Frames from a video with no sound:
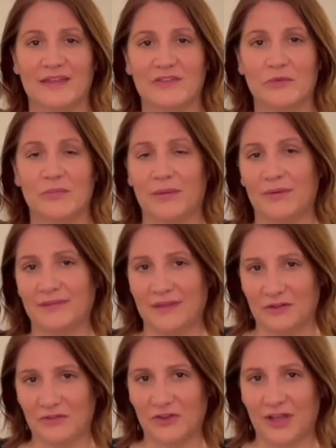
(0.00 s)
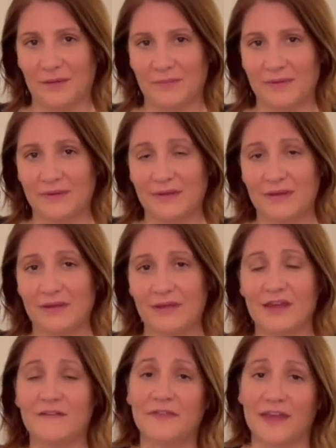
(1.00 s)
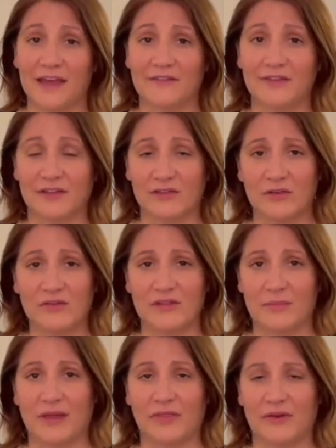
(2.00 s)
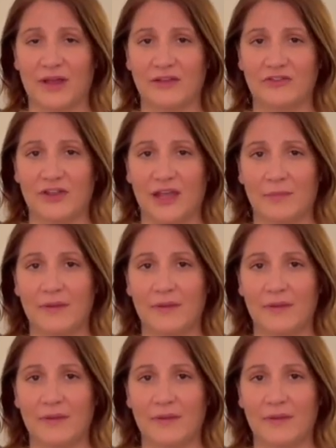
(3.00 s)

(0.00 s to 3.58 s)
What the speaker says: your baby's head shape. If they have concerns about their head shape,